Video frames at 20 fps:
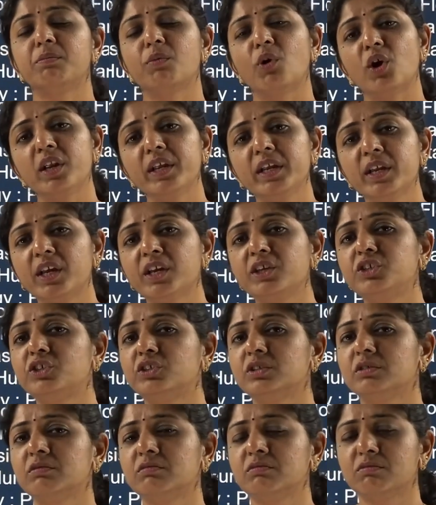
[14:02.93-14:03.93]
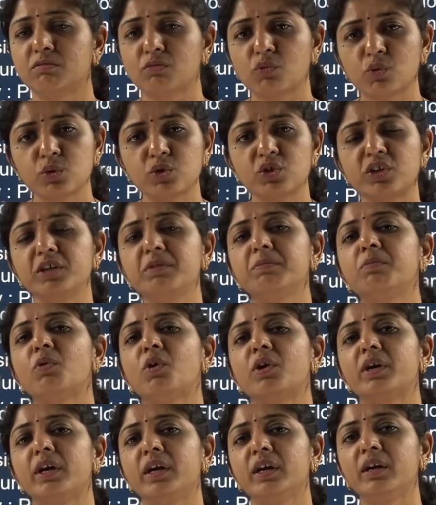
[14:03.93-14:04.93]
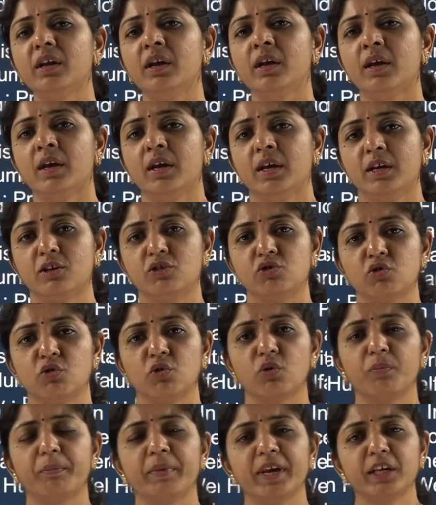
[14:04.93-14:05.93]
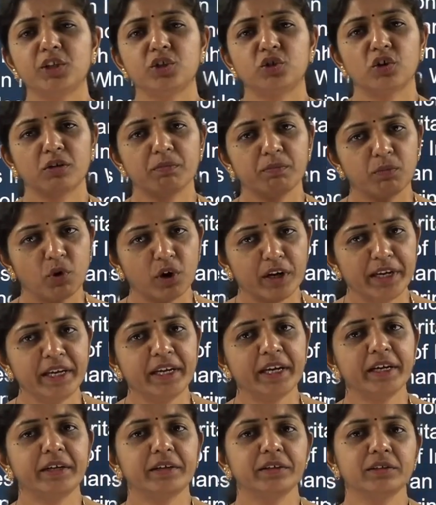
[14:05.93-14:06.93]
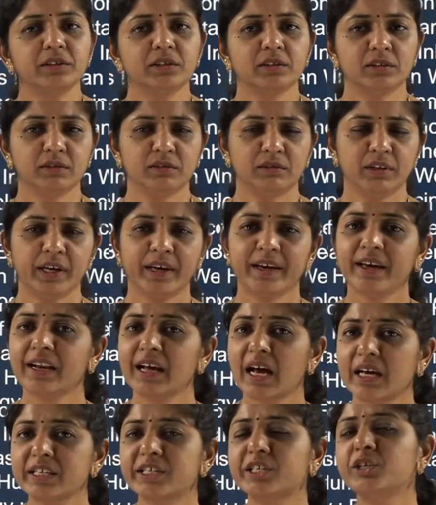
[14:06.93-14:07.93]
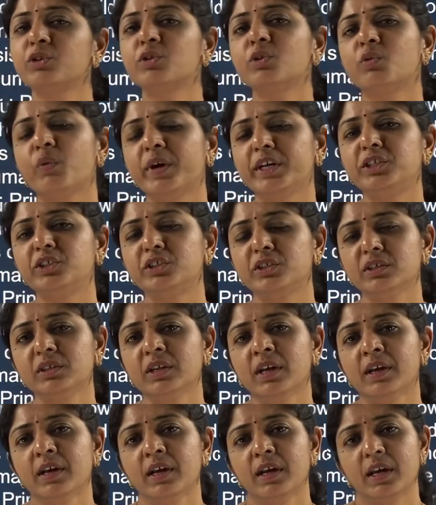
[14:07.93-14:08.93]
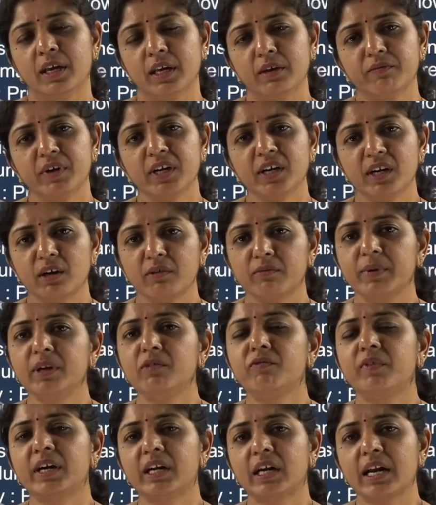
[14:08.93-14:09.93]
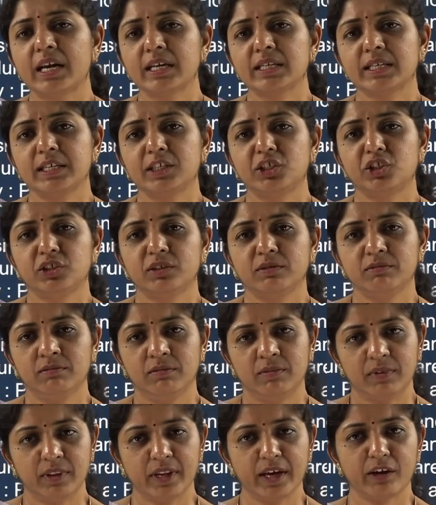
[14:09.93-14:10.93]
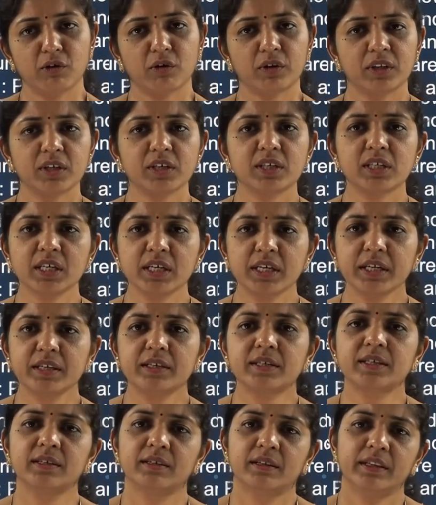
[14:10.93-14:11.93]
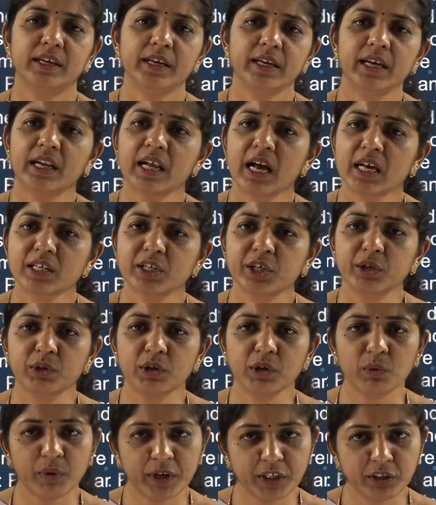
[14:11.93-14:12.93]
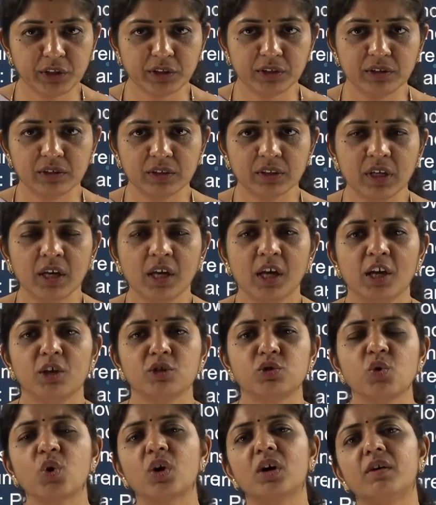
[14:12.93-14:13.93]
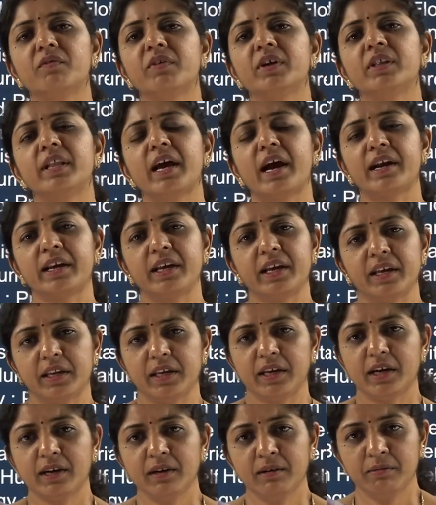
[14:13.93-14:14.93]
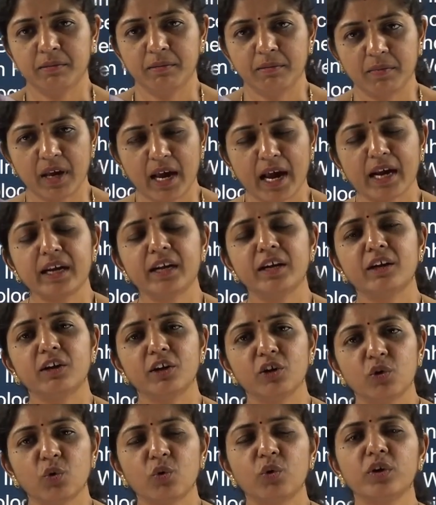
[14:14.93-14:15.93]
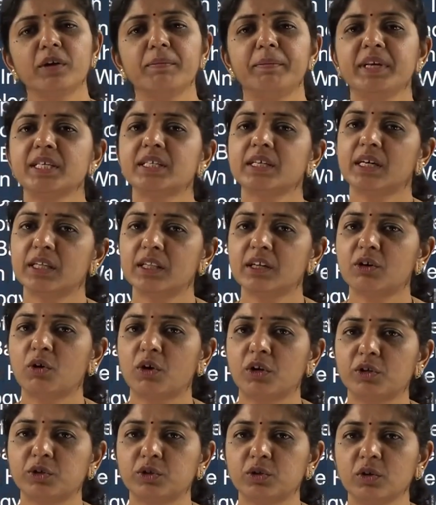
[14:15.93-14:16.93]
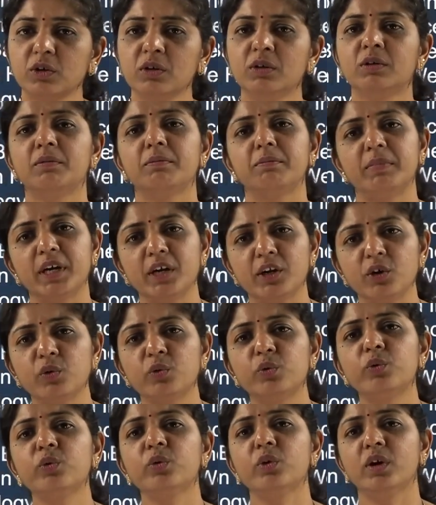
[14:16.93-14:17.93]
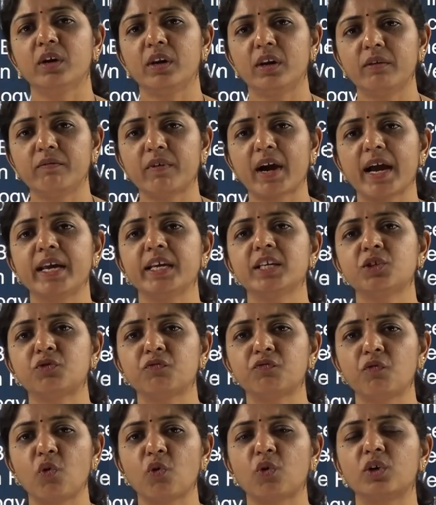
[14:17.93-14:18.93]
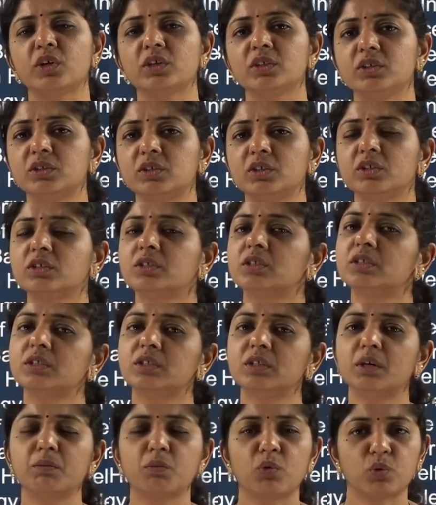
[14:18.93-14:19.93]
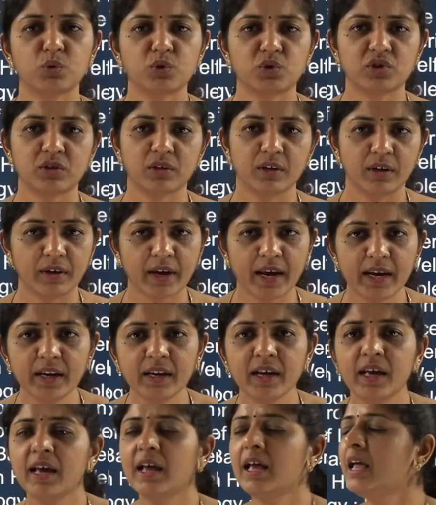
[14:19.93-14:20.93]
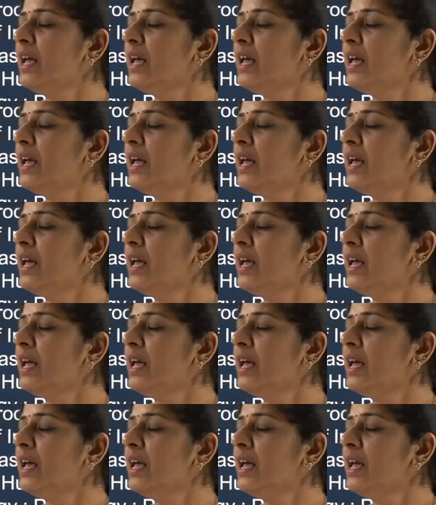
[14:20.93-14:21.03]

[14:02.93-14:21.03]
Pollination, most important. So based on pollinators, they can ask you the question. Even double fertilization, then on the seeds, they can ask you the questions. So cover that area and don't miss other also, but do revise, focus this the most, right?